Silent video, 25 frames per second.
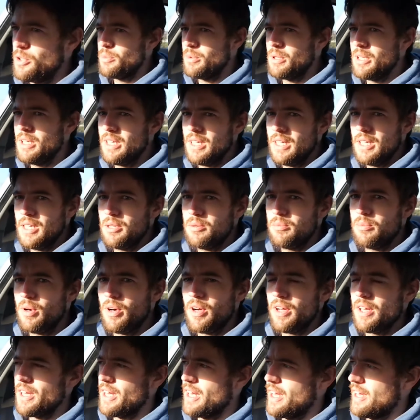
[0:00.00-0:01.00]
me in
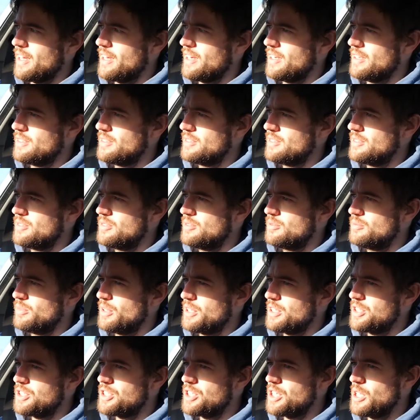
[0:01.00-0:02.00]
my
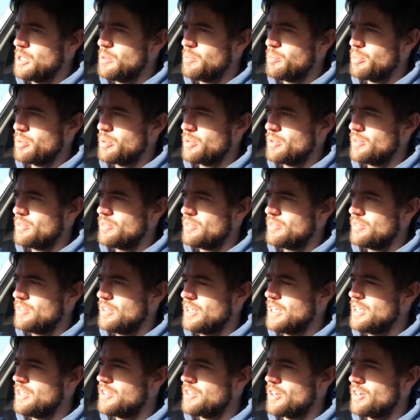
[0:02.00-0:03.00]
cheap
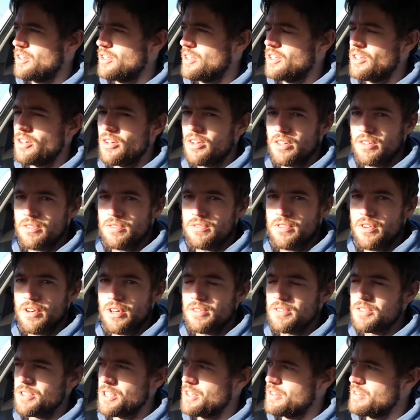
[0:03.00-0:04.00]
e39 5
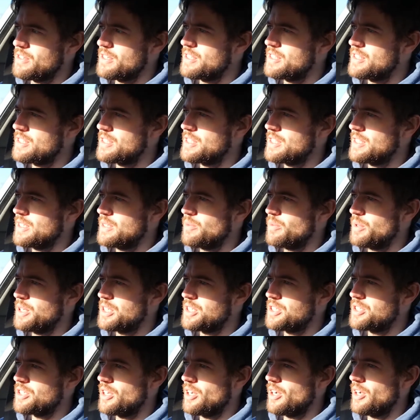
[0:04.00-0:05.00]
Series,
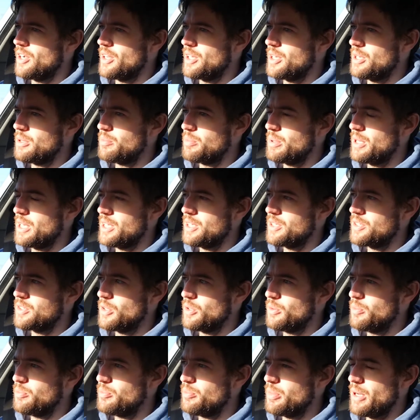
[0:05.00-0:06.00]
which I picked up
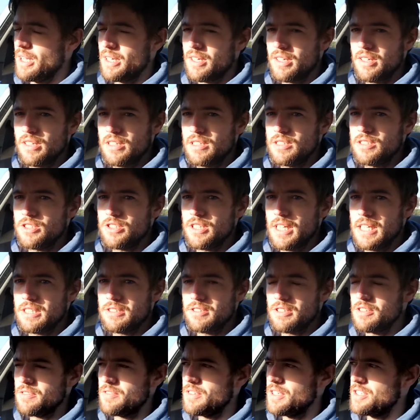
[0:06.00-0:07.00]
back in
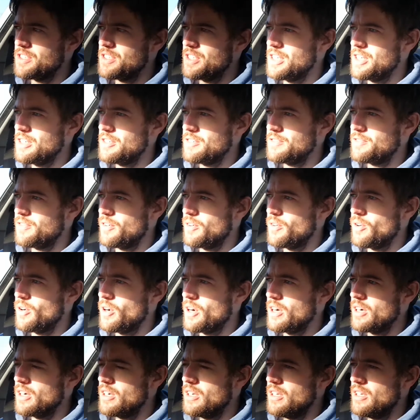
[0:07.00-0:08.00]
January of this year
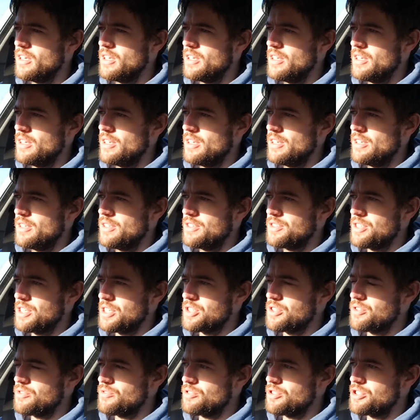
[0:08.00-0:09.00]
for
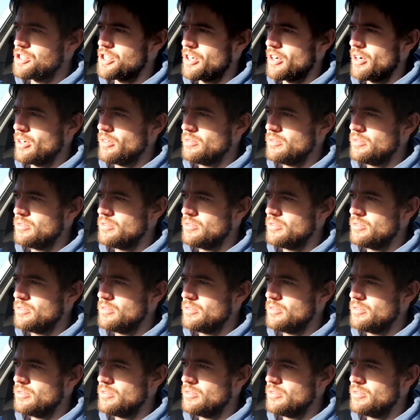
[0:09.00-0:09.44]
€600,